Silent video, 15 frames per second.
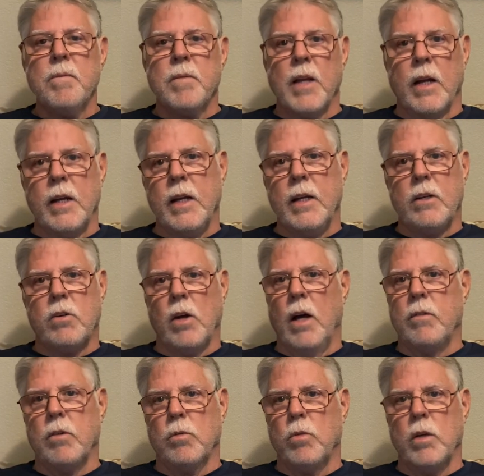And he
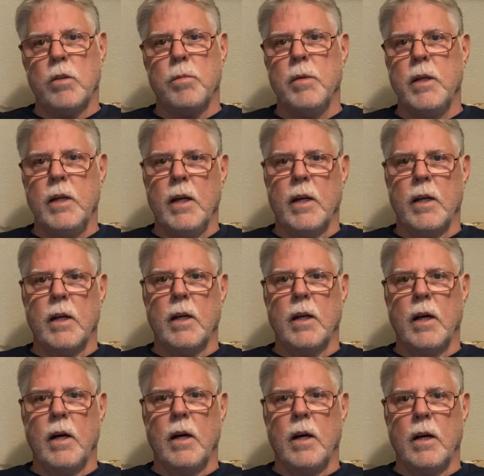traveled with me, and
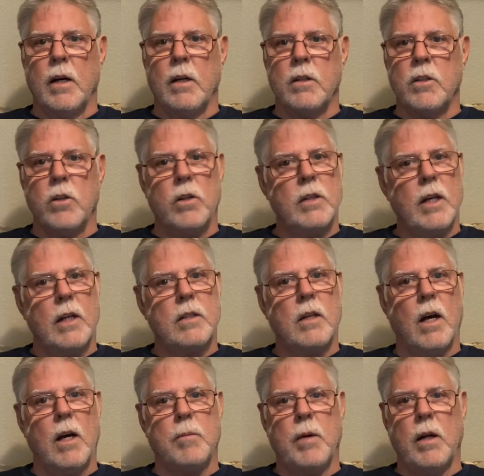uh, during that
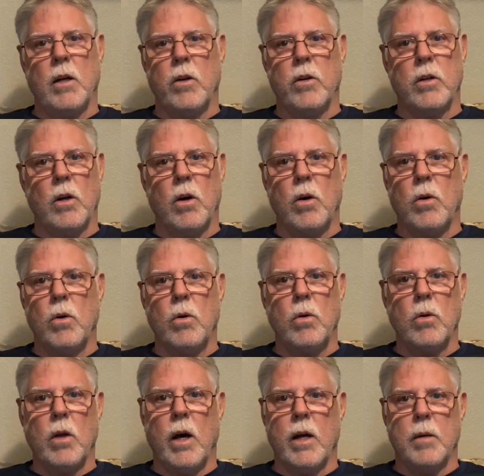time, I learned a whole
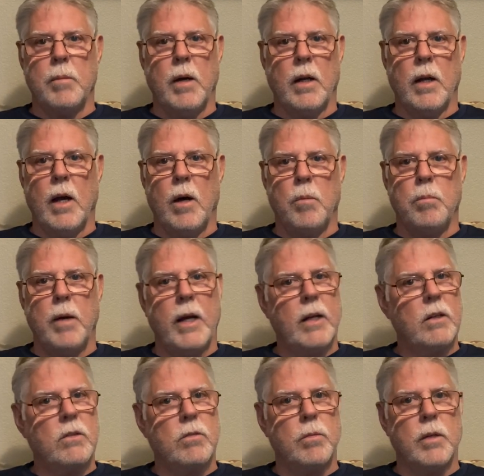lot about how
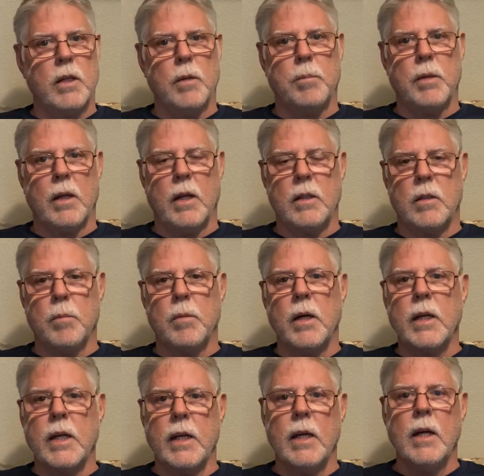banks manipulate the
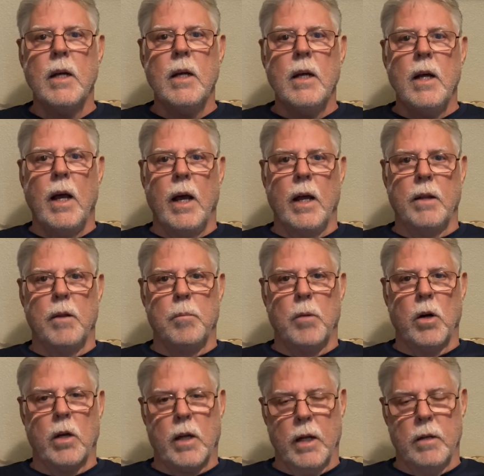money and the
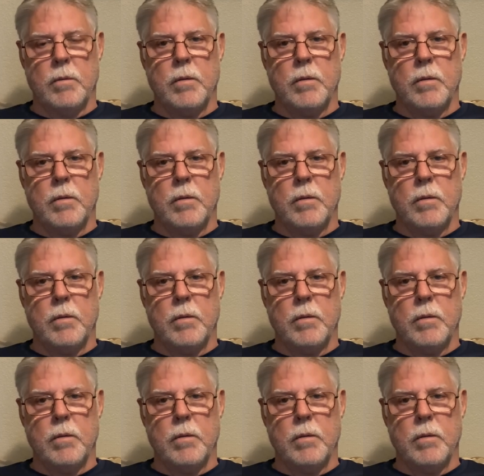market.